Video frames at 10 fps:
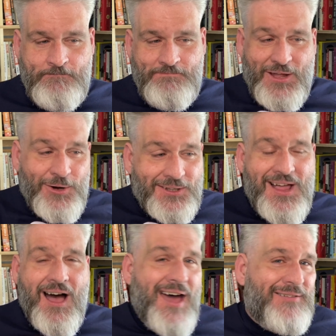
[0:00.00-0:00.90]
There are a
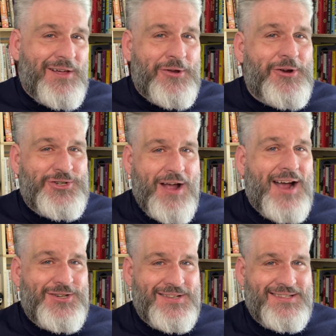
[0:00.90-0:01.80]
lot of other
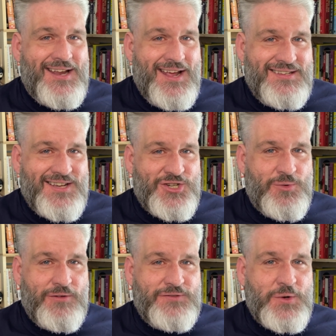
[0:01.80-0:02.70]
attractions that
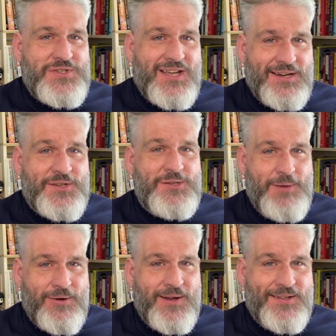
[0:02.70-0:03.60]
asexual folks can
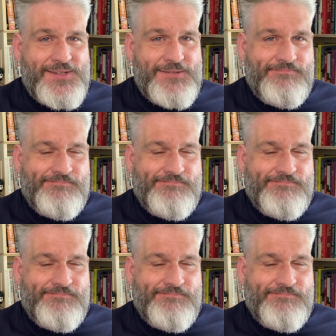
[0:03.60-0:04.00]
experience.